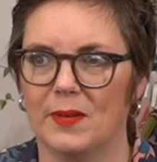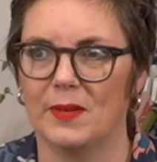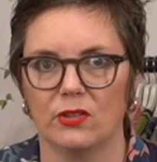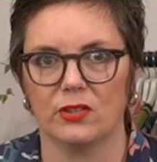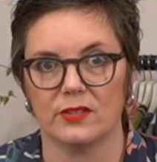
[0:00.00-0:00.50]
my
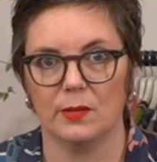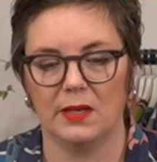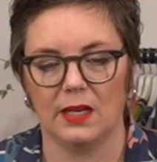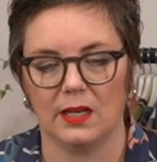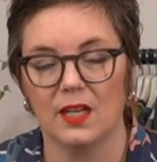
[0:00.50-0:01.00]
gosh, there's so
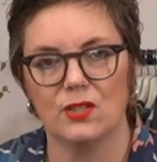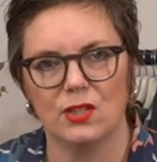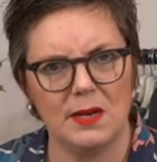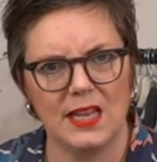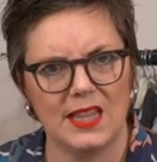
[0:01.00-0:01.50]
many
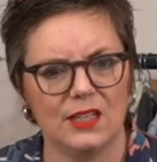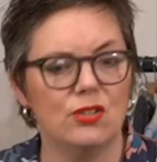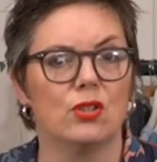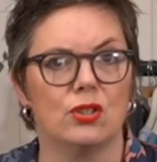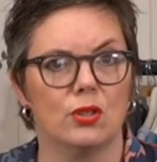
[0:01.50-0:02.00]

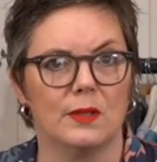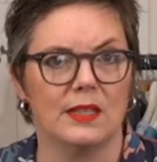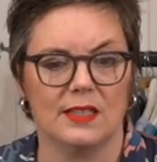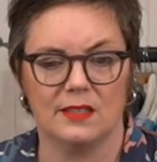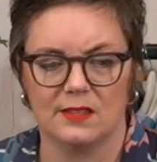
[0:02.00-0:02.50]
things you could do
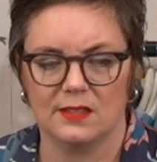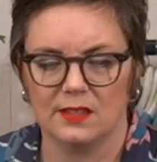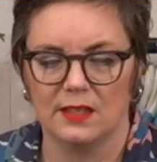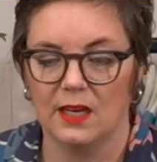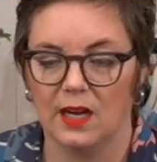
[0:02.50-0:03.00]
with
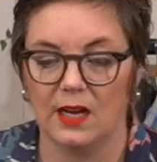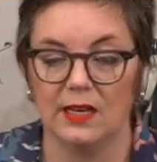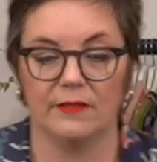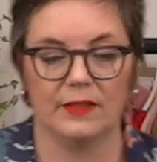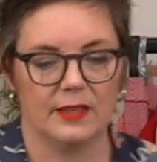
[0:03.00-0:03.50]
this. I
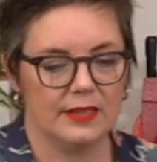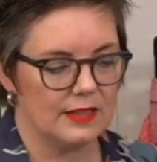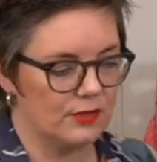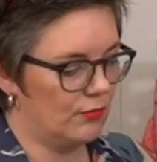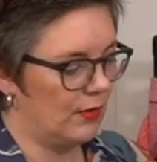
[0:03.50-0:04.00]
love it. I think it's